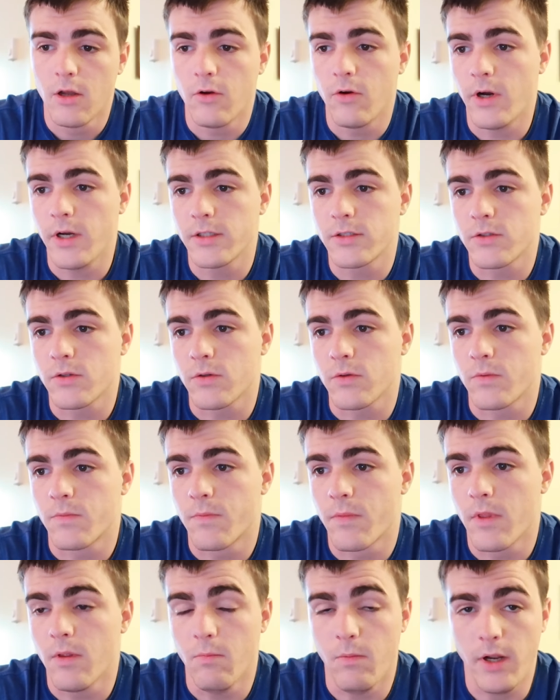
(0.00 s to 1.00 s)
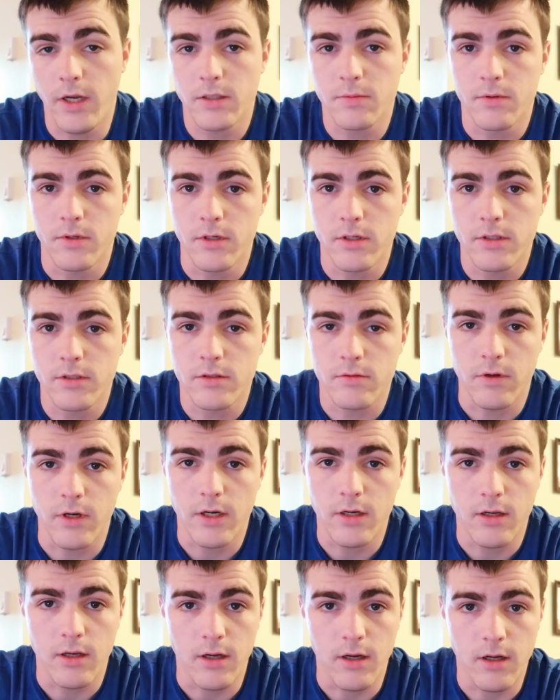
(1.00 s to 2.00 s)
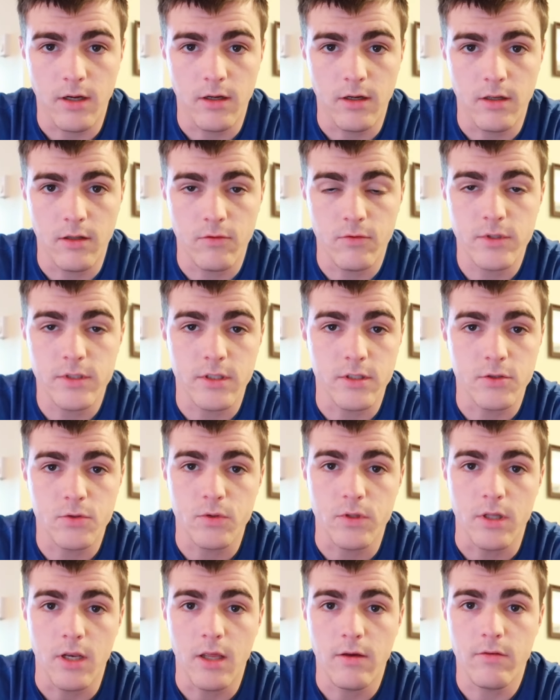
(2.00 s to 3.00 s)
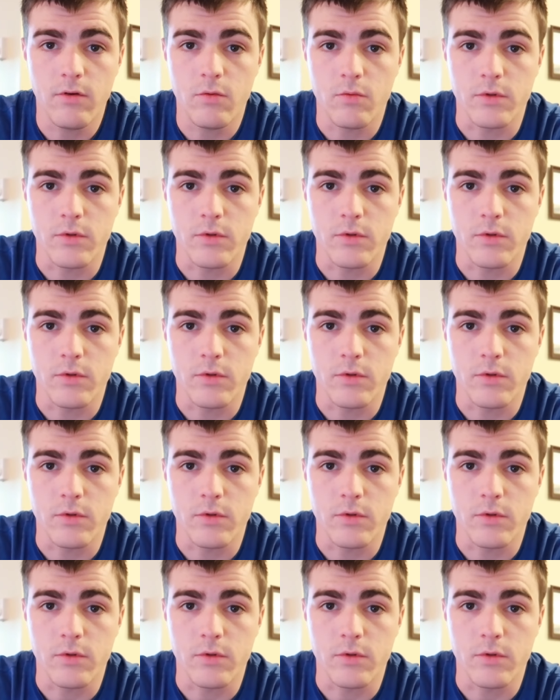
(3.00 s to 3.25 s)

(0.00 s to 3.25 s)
Alright, so my experience, right, the reason I joined the Navy